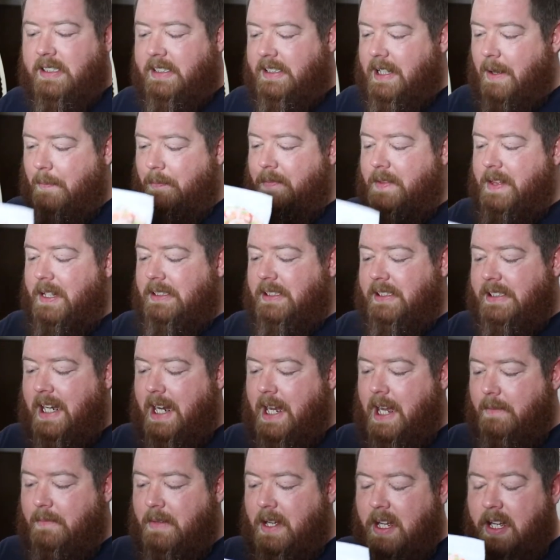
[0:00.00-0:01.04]
except this
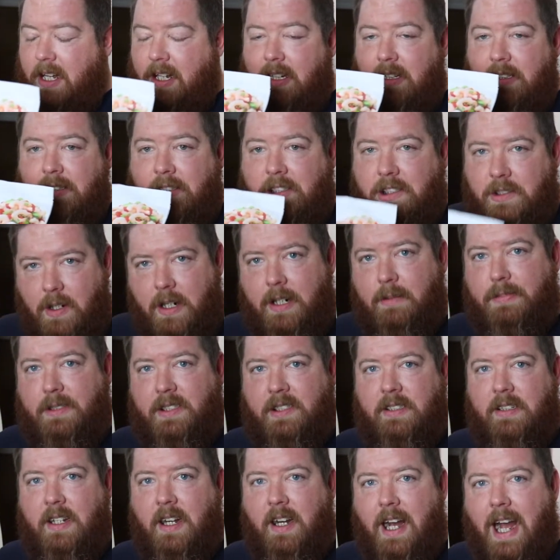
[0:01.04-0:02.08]
time,
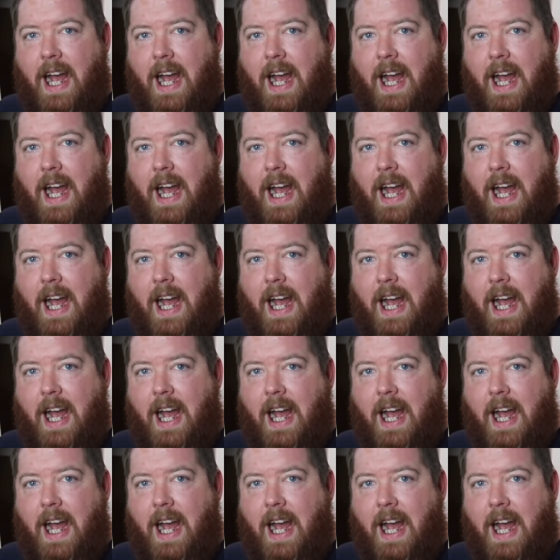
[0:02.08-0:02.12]
scrimps.